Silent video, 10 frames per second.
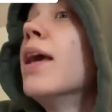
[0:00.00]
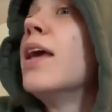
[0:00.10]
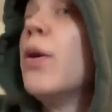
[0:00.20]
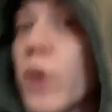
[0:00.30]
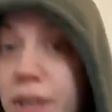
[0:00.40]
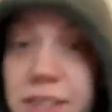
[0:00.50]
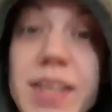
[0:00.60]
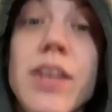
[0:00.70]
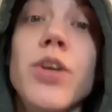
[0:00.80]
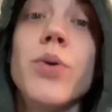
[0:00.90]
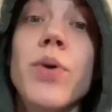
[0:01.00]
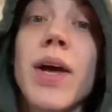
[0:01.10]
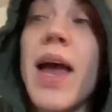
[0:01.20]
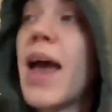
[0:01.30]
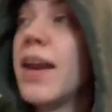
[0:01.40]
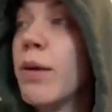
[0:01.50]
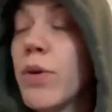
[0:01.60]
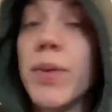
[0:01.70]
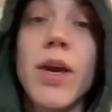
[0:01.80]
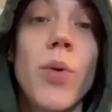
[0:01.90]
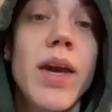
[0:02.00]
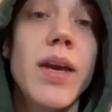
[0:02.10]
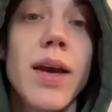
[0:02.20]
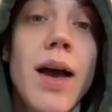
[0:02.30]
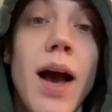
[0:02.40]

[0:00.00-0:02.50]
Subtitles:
it would continue and it would be quick.